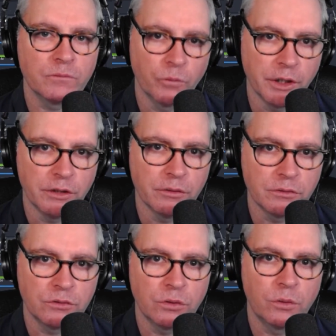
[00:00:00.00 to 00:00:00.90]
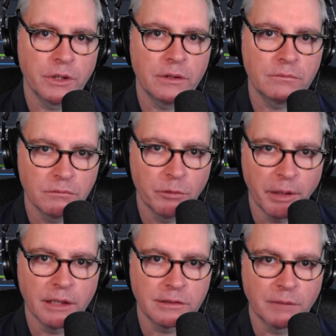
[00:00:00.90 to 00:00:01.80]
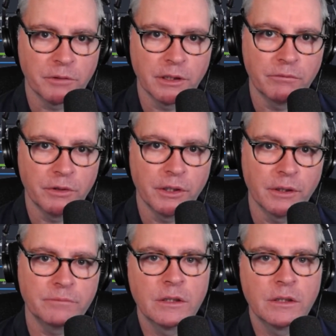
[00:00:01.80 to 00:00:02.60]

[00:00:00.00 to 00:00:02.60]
when you're talking about something in video.